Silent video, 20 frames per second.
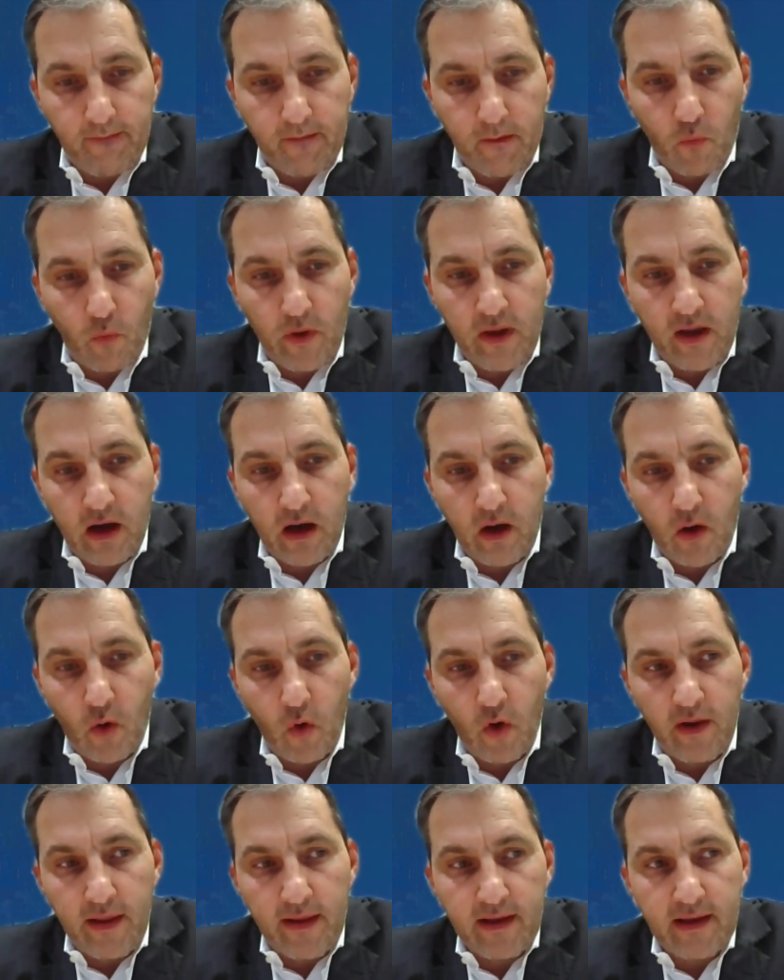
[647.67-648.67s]
we are
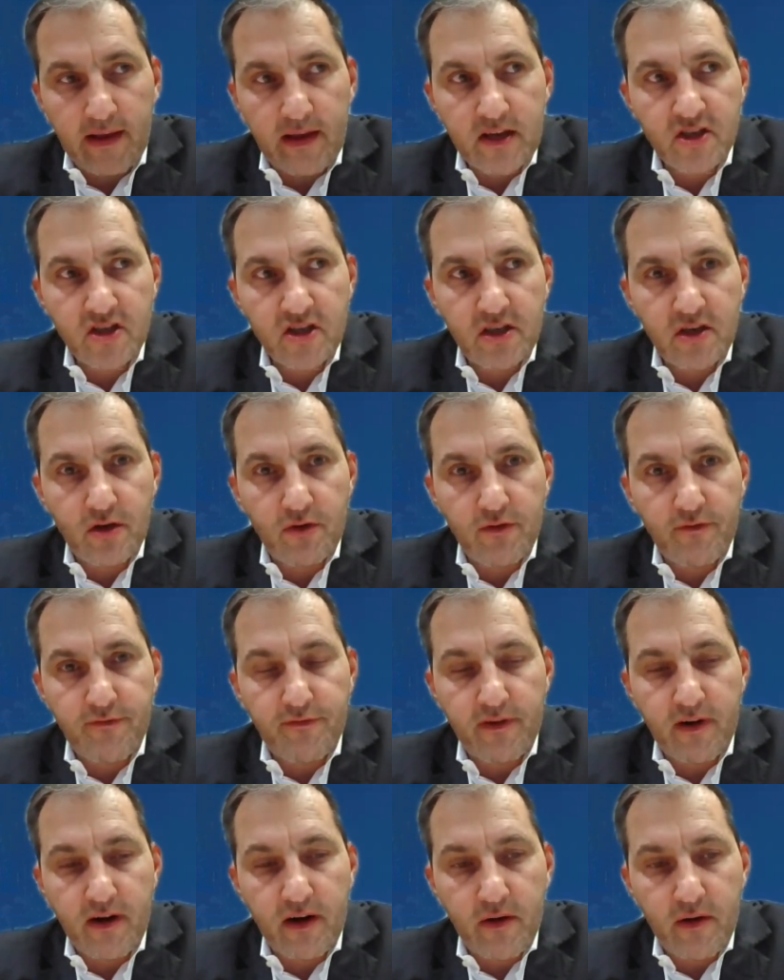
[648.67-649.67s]
all engaged in a
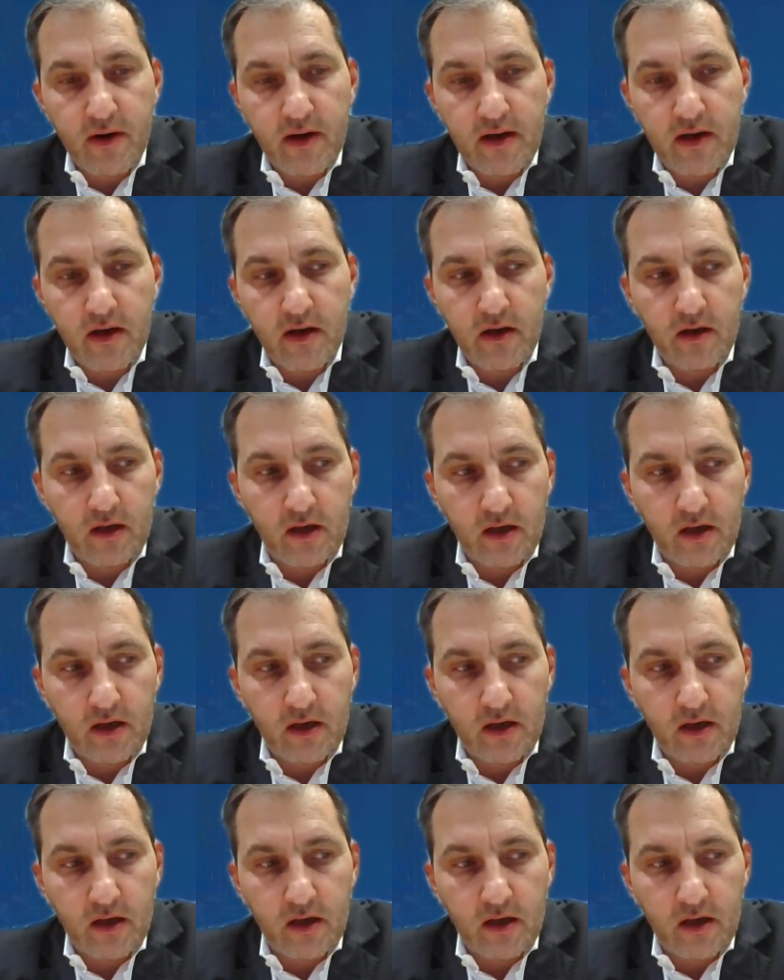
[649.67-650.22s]
very